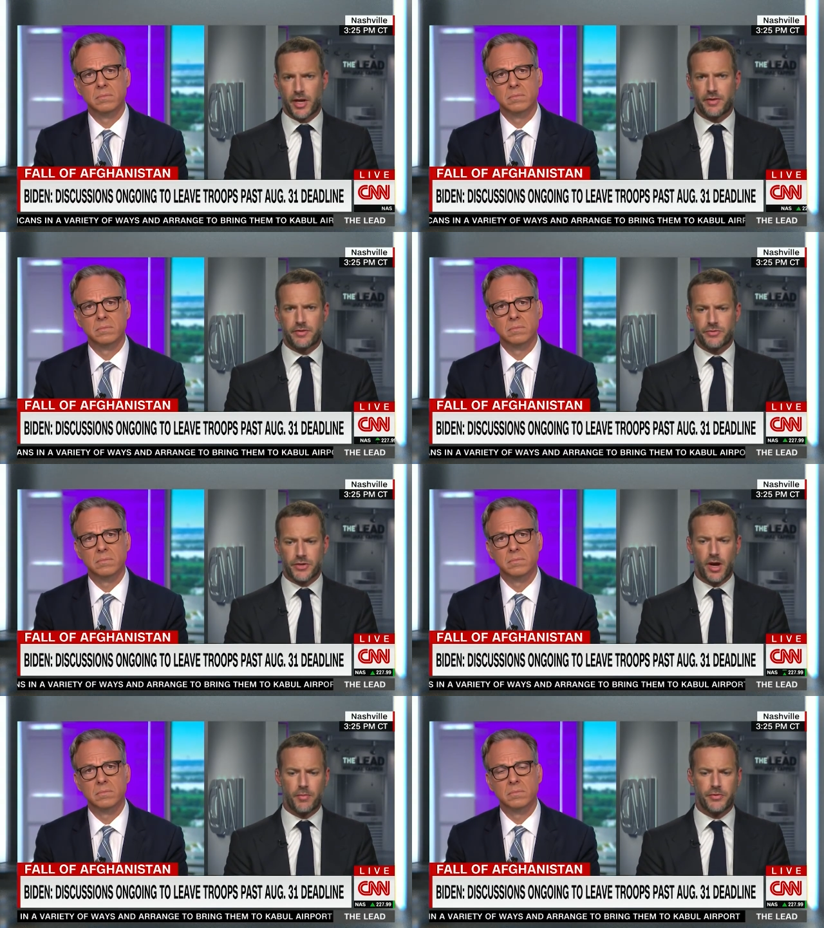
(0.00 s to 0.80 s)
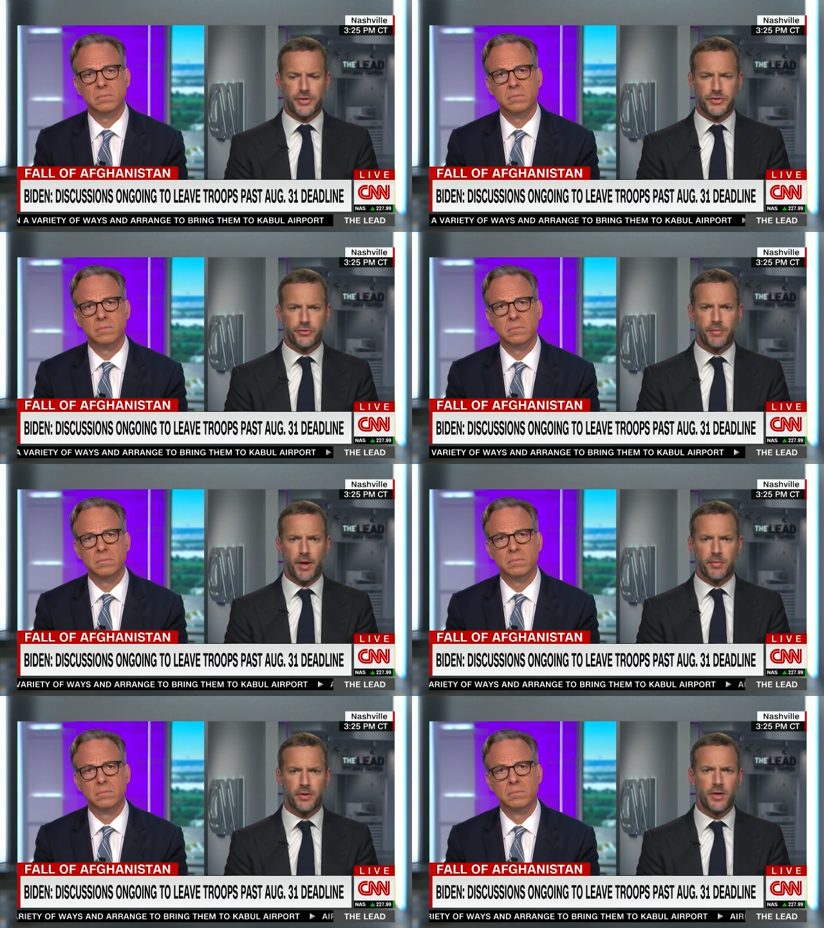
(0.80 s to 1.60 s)
Speaker 1: I think there's a couple things to
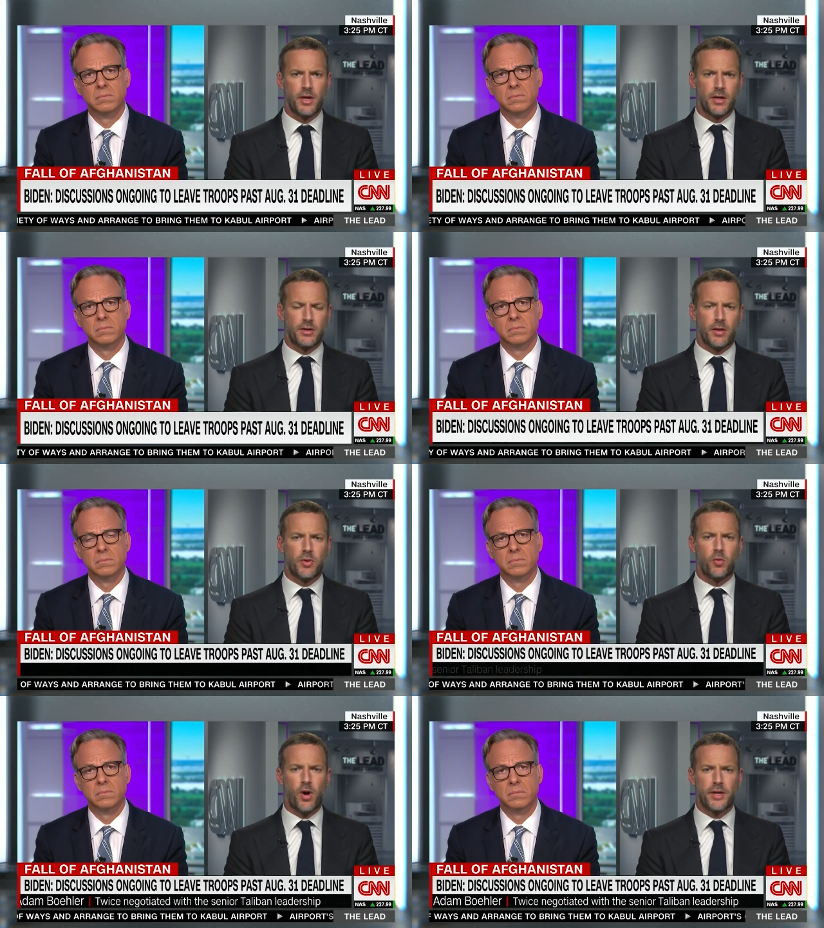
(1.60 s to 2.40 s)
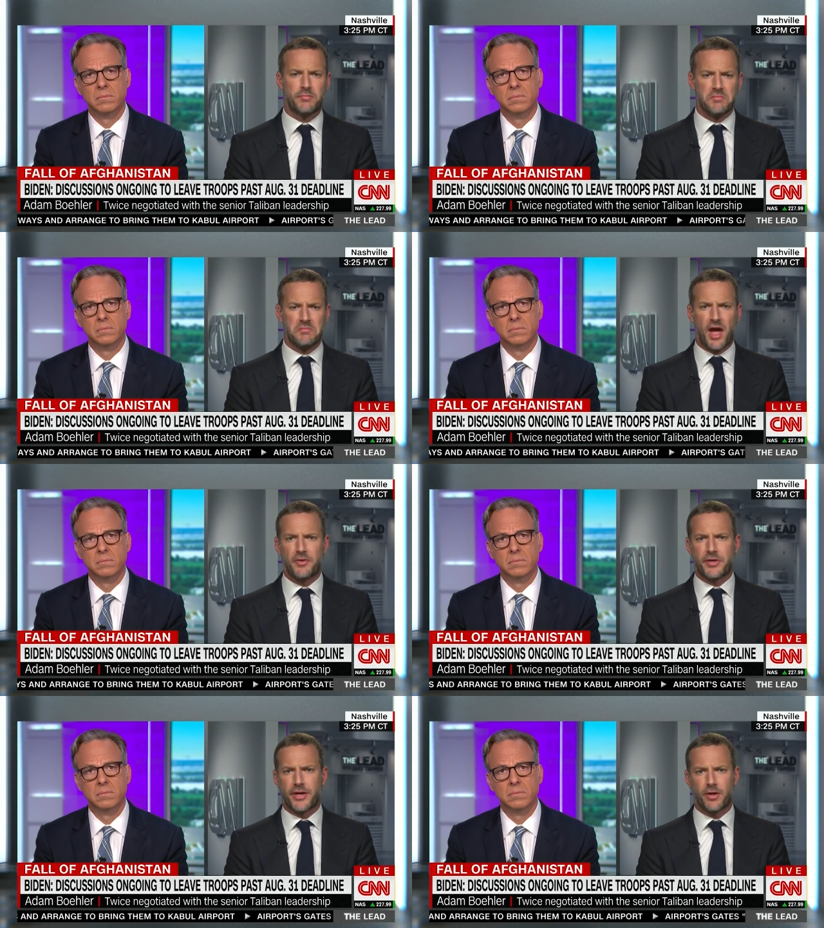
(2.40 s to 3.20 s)
remember. Number one, I don't
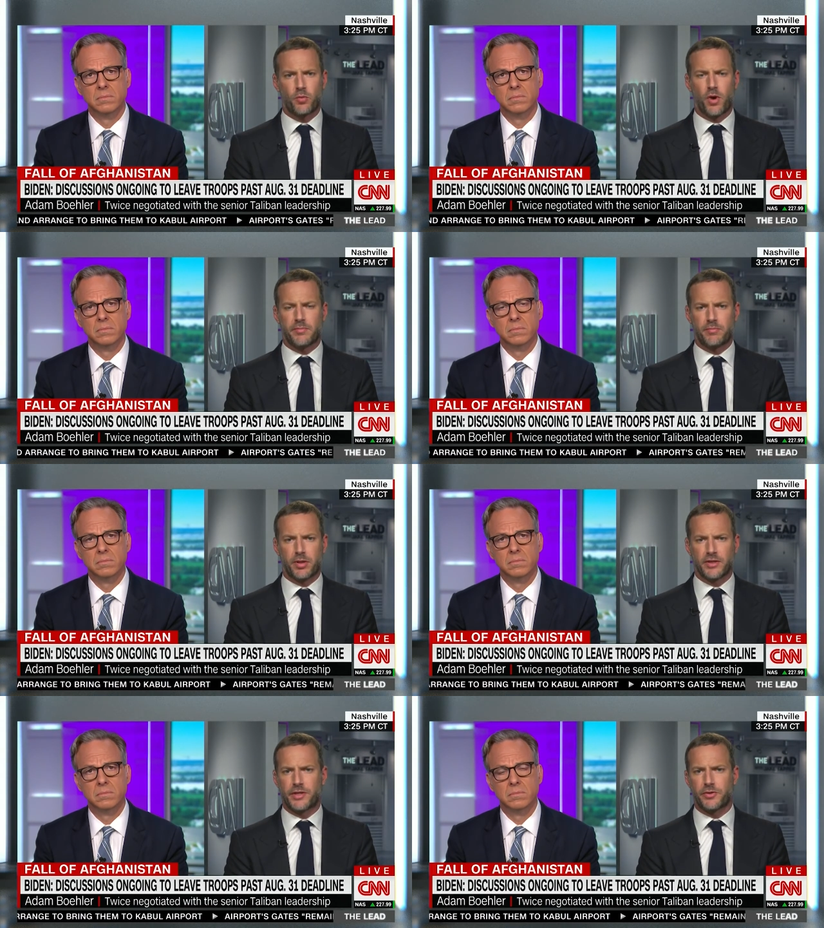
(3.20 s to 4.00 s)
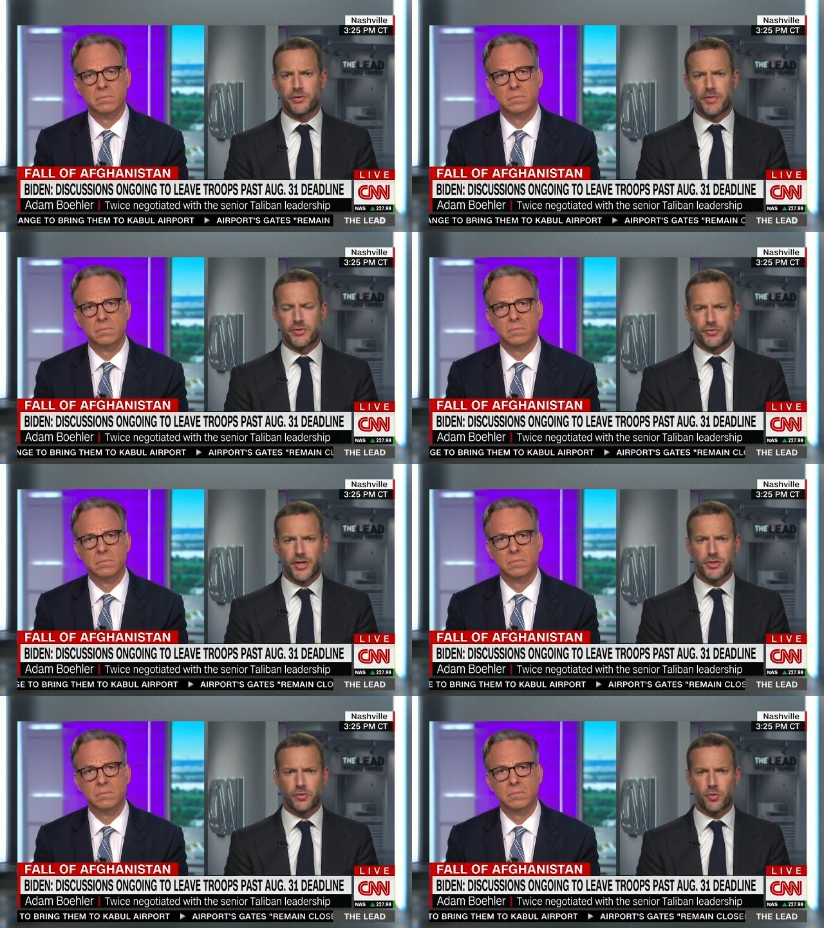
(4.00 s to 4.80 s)
care what political
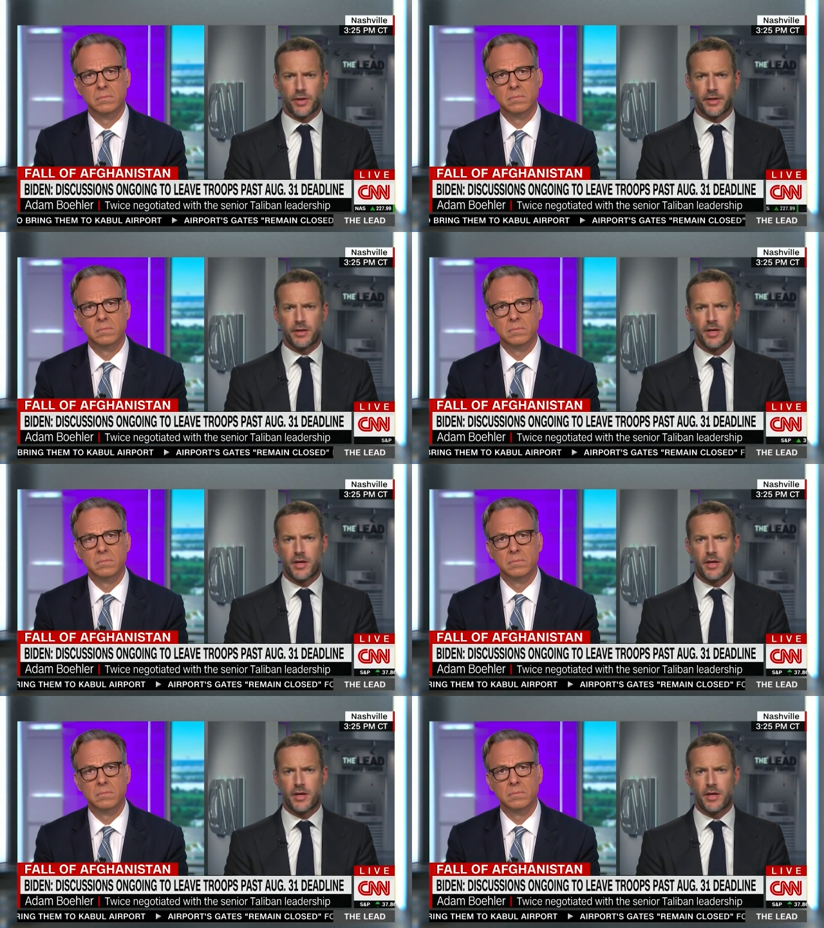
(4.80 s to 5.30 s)
administration we're in.